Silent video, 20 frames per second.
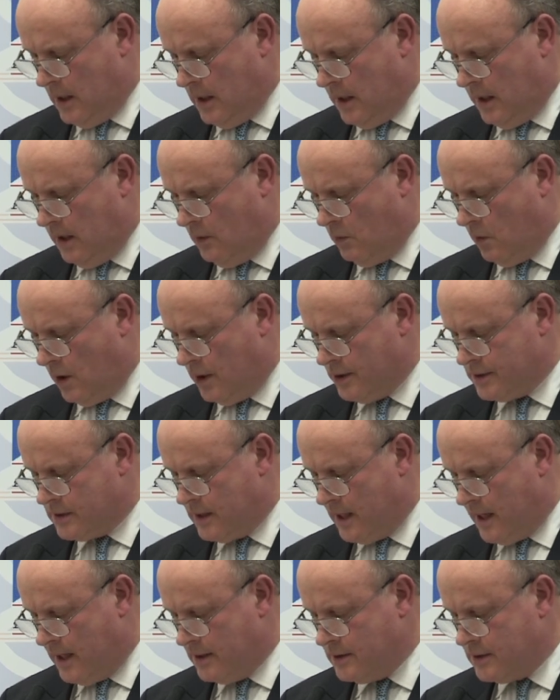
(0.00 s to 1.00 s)
He was
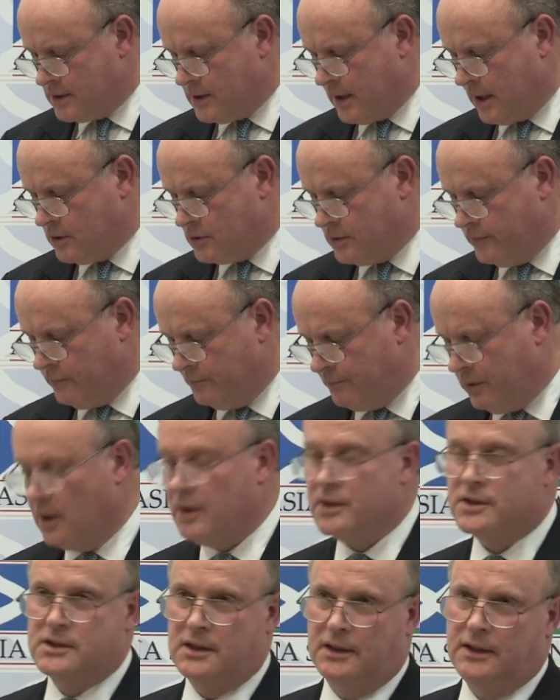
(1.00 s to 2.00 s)
their undersecretary for
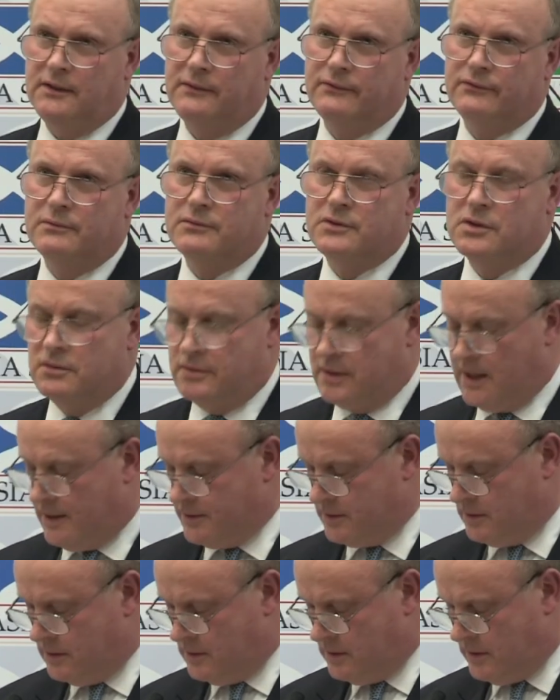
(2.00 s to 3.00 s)
policy from
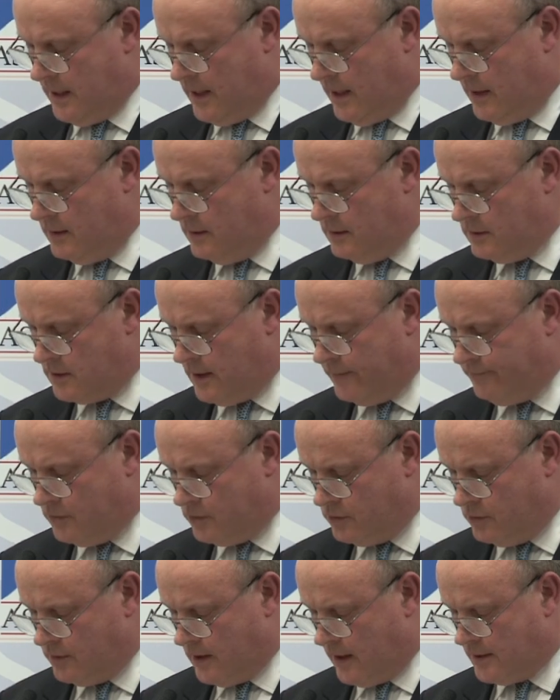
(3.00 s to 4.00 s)
2007 to
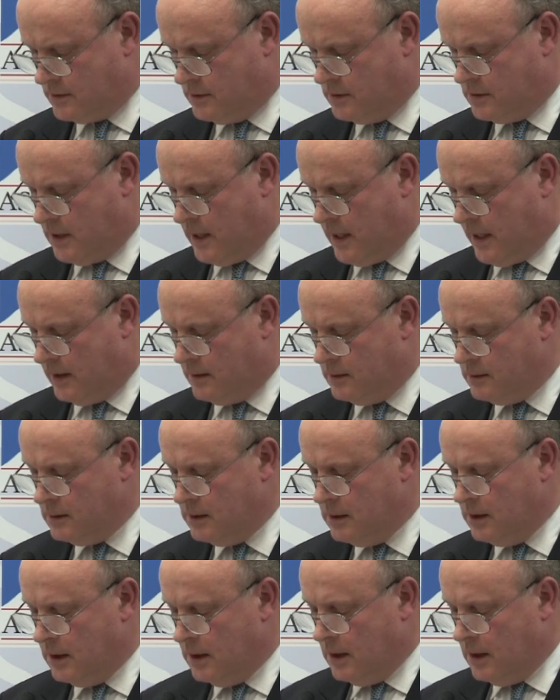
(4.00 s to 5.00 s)
2010,
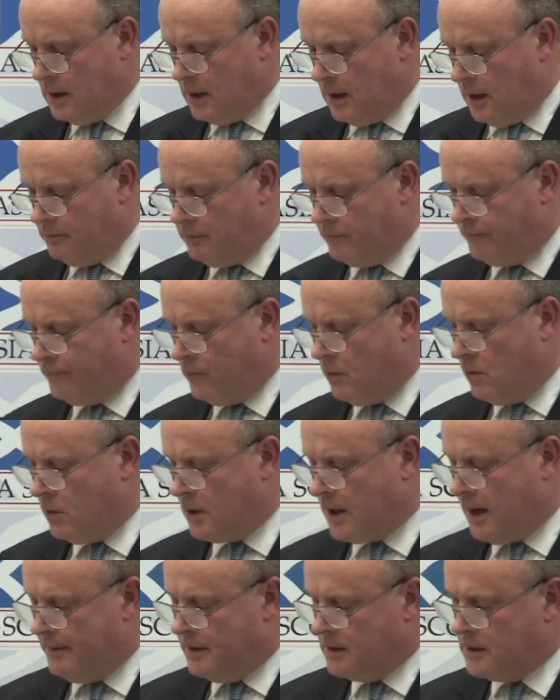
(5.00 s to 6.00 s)
and before
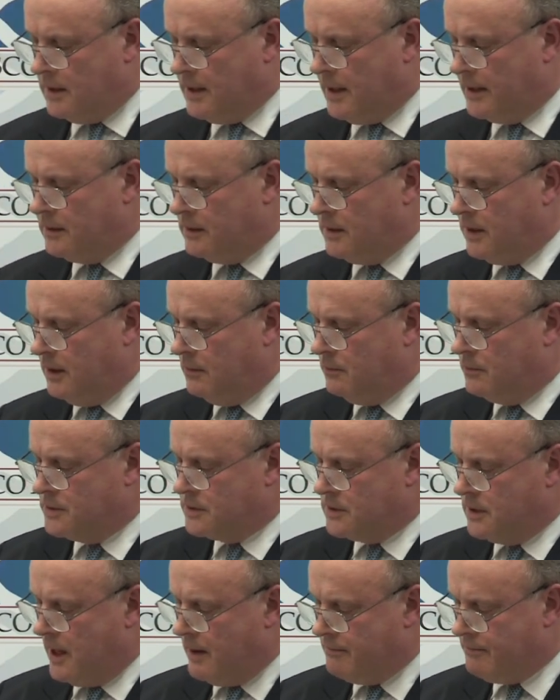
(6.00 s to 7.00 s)
coming to London, he
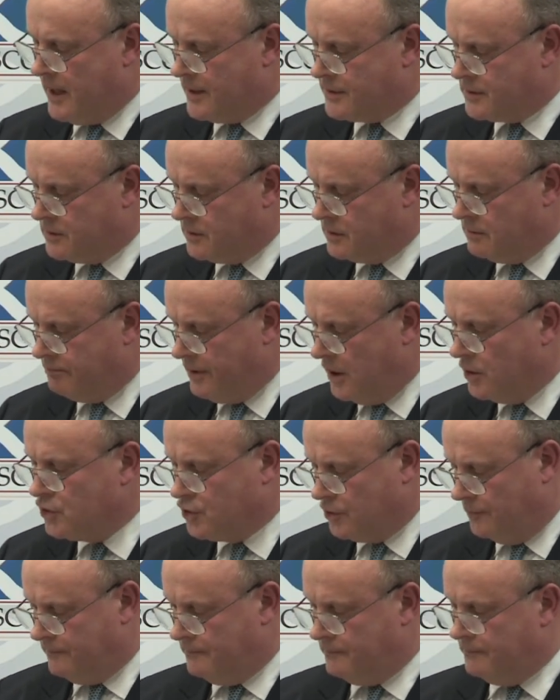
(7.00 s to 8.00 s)
was the ambassador to
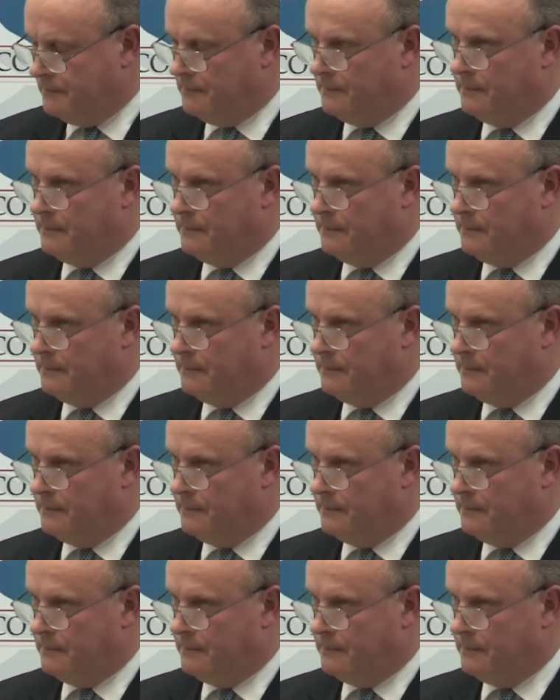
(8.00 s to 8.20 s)
Belgium.